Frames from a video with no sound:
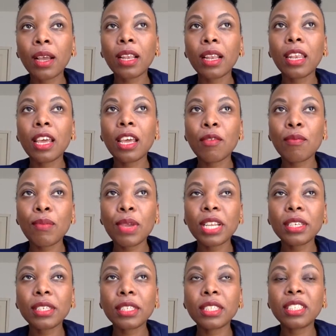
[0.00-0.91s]

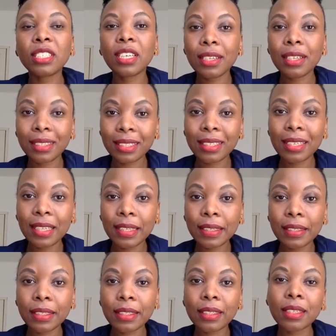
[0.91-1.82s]
climate
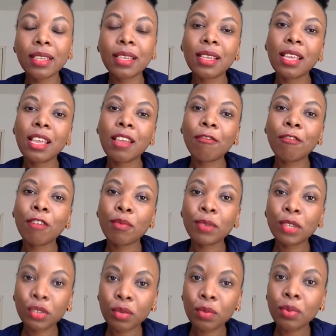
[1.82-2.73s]
justice,
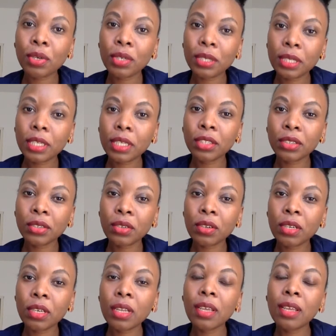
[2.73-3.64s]
environmental
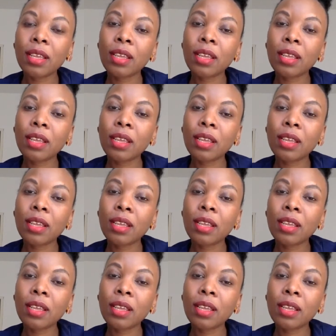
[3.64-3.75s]
protection,